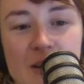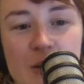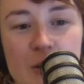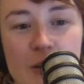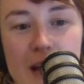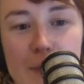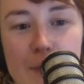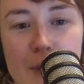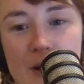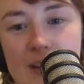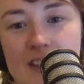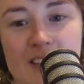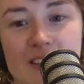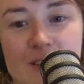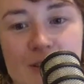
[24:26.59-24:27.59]
all that
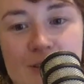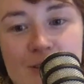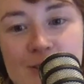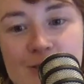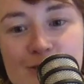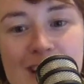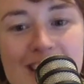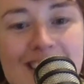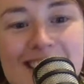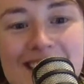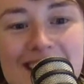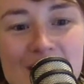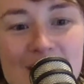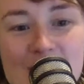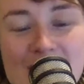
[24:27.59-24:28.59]
personal fun
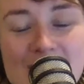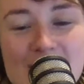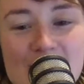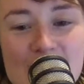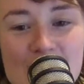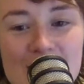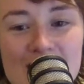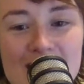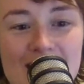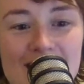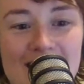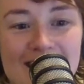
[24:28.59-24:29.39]
stuff that you do on Insta.